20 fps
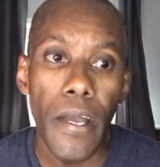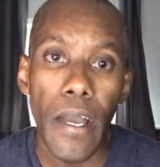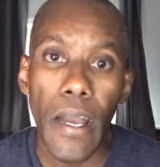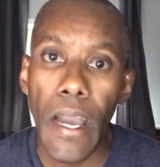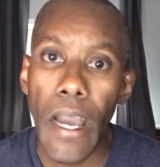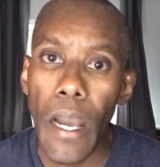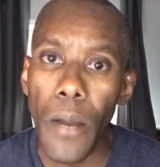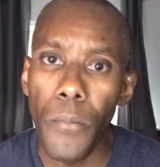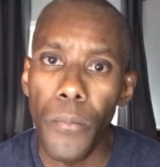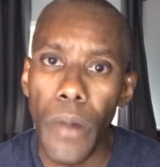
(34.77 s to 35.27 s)

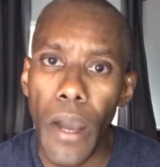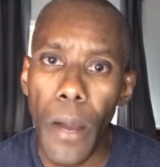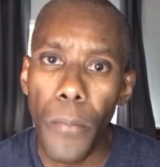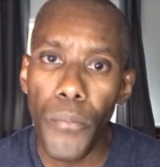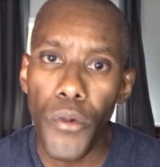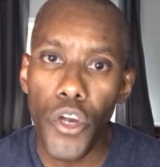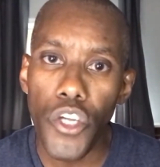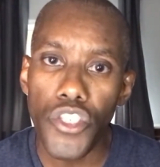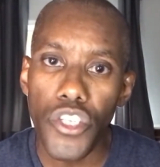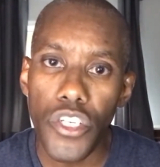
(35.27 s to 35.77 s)
I
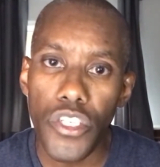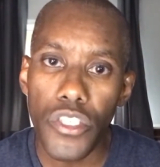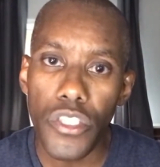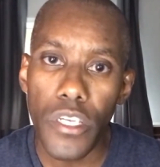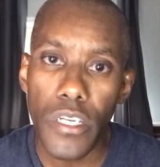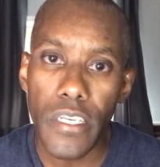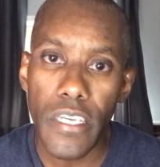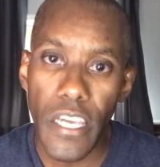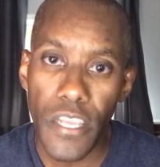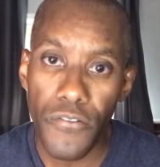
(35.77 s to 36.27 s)
purchased the
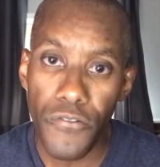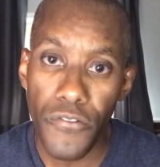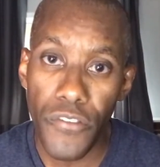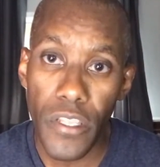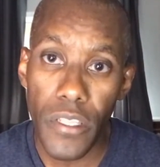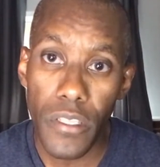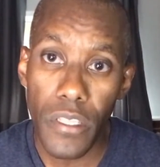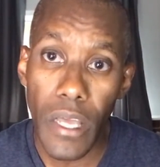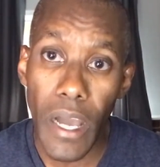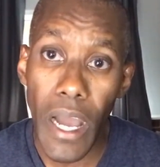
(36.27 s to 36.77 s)
Get
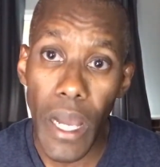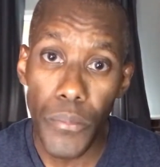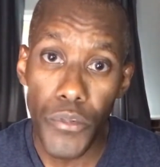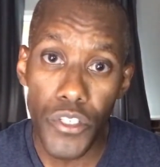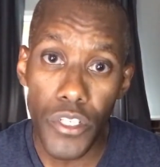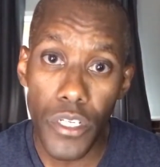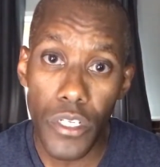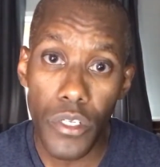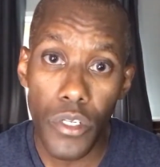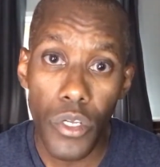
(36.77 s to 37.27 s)
Fit
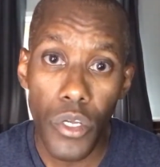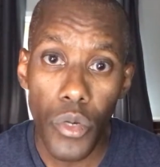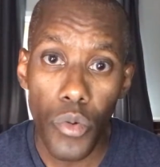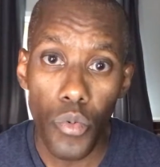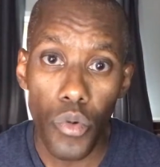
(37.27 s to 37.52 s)
option,